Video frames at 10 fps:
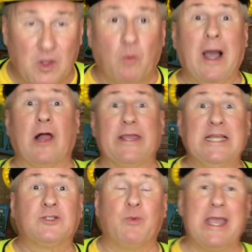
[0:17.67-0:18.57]
Well,
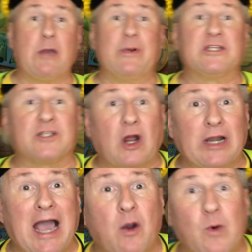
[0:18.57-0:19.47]
each week we start
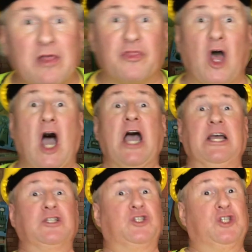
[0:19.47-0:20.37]
out with the uh,
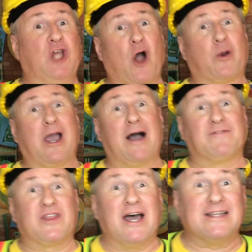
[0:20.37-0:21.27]
joke, joke of,
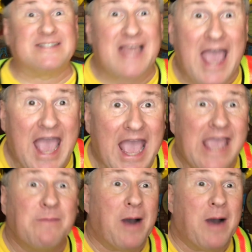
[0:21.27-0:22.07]
of the, the day. day.